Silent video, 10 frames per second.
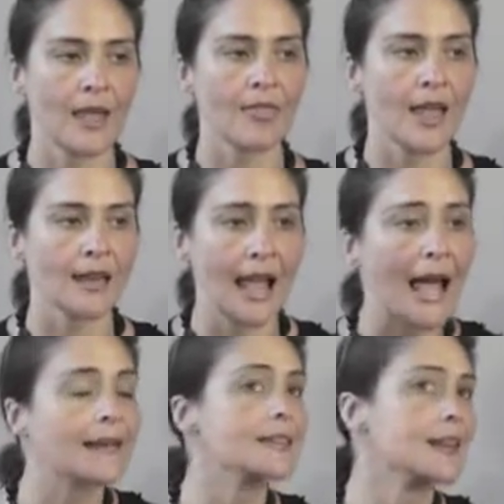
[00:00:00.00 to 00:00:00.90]
and then
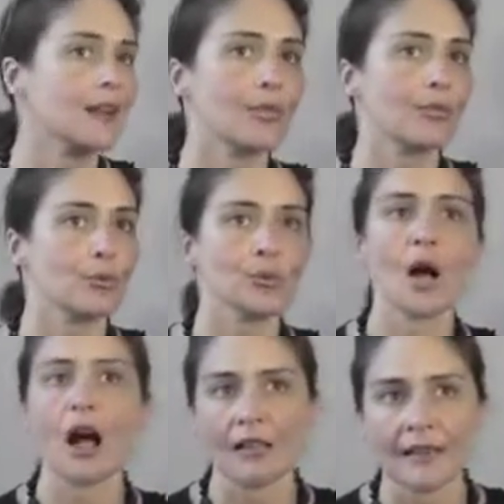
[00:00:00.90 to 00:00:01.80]
acted through
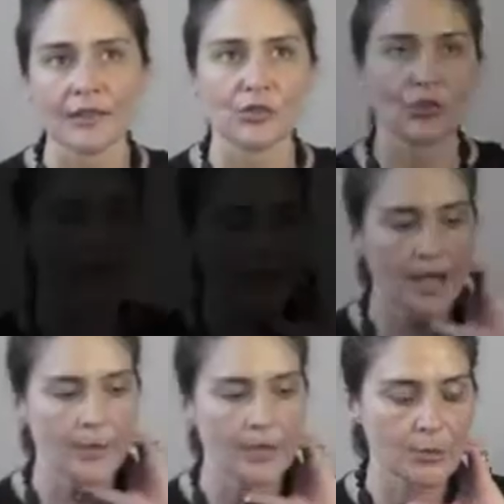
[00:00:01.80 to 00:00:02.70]
college.
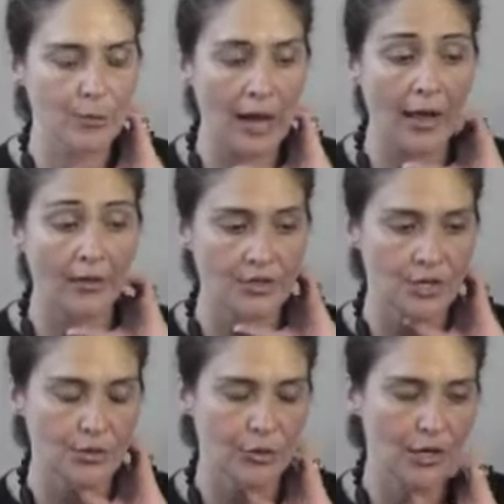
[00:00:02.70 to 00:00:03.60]
I went to Brown
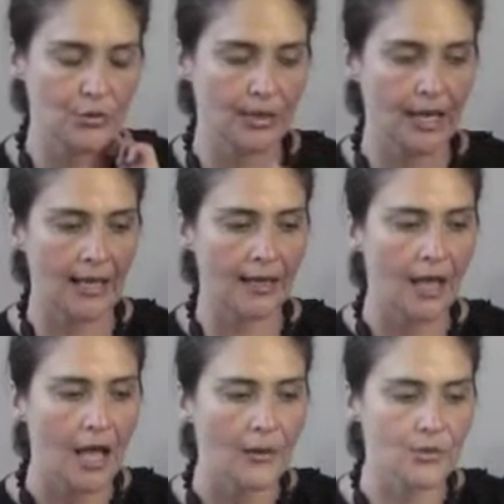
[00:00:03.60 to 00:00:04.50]
as an undergraduate and
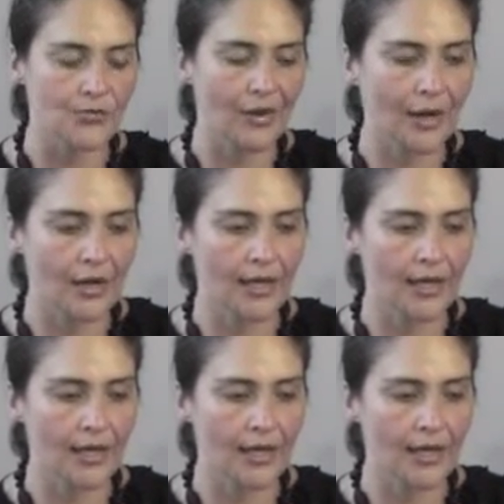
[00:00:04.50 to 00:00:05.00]
was